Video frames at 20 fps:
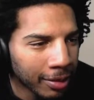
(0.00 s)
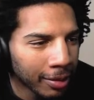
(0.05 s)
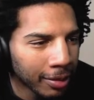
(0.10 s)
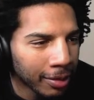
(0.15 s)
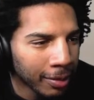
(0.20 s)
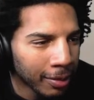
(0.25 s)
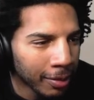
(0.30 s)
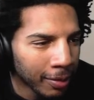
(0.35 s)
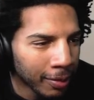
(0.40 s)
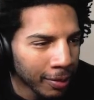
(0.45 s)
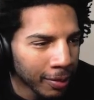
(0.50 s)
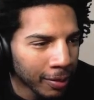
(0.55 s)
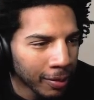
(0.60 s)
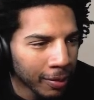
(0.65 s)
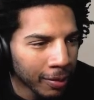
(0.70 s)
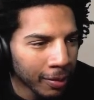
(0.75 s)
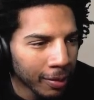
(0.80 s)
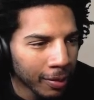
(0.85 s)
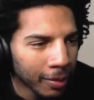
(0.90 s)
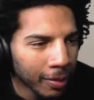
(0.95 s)

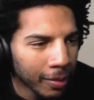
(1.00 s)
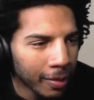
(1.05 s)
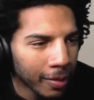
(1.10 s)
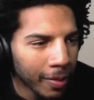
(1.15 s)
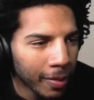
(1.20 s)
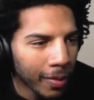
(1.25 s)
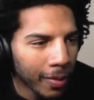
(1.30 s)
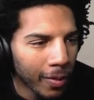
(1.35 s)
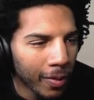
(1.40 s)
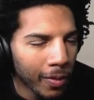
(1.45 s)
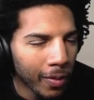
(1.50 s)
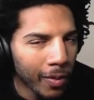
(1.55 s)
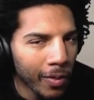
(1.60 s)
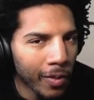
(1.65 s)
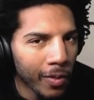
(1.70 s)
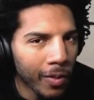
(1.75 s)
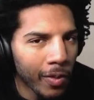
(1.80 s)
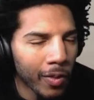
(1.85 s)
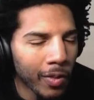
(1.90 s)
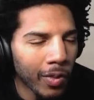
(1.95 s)

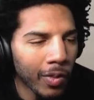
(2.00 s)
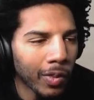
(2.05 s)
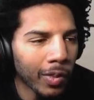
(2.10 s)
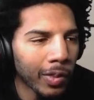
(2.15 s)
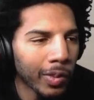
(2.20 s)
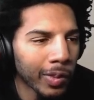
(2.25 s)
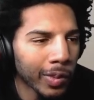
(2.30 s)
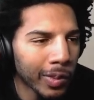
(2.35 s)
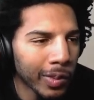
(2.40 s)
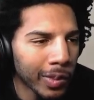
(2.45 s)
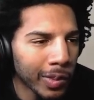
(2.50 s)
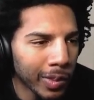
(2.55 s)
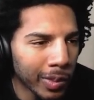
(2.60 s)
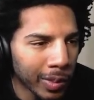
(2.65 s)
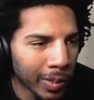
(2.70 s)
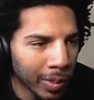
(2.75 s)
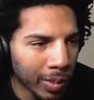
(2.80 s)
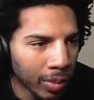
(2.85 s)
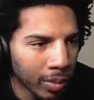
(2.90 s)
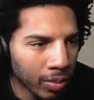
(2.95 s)

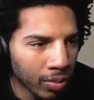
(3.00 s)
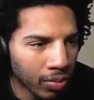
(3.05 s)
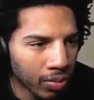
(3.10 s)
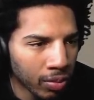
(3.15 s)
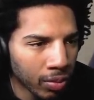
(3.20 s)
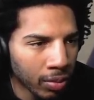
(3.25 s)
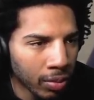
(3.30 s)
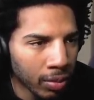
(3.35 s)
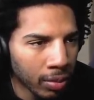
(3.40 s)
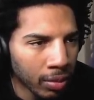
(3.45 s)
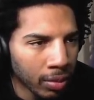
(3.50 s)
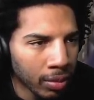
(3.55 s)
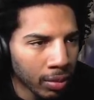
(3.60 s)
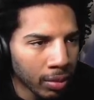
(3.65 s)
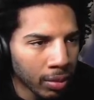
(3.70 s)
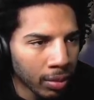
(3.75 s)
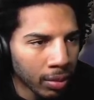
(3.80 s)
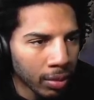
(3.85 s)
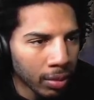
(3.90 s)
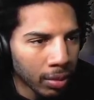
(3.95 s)

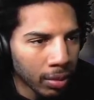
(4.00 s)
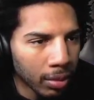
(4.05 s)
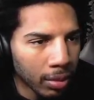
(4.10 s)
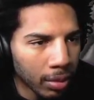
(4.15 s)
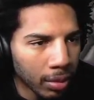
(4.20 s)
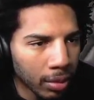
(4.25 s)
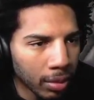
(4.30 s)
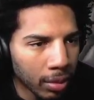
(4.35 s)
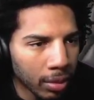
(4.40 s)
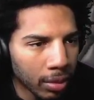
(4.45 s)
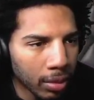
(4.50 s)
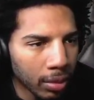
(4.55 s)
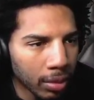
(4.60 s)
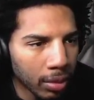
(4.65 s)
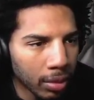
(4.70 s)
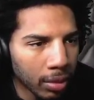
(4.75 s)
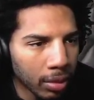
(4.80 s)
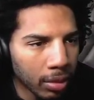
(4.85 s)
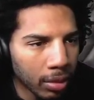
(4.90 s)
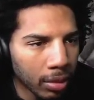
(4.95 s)

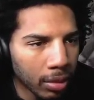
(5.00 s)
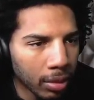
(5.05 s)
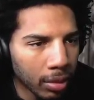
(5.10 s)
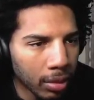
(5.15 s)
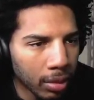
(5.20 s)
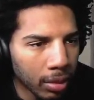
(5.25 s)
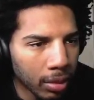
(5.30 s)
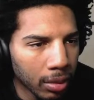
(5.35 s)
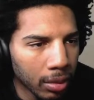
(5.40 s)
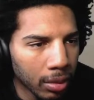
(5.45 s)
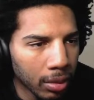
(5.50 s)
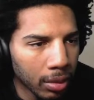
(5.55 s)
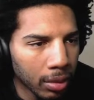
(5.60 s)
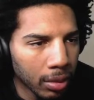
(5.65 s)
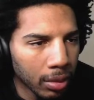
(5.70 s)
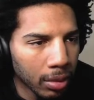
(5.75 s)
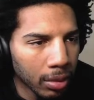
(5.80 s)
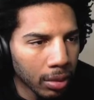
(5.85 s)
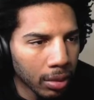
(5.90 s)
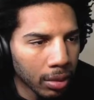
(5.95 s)

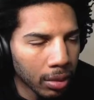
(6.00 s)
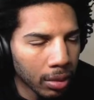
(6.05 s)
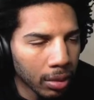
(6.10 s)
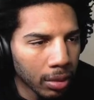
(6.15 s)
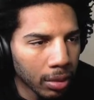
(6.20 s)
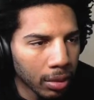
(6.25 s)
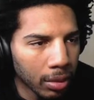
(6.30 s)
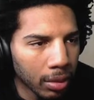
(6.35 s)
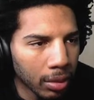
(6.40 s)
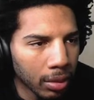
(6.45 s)
(not speaking)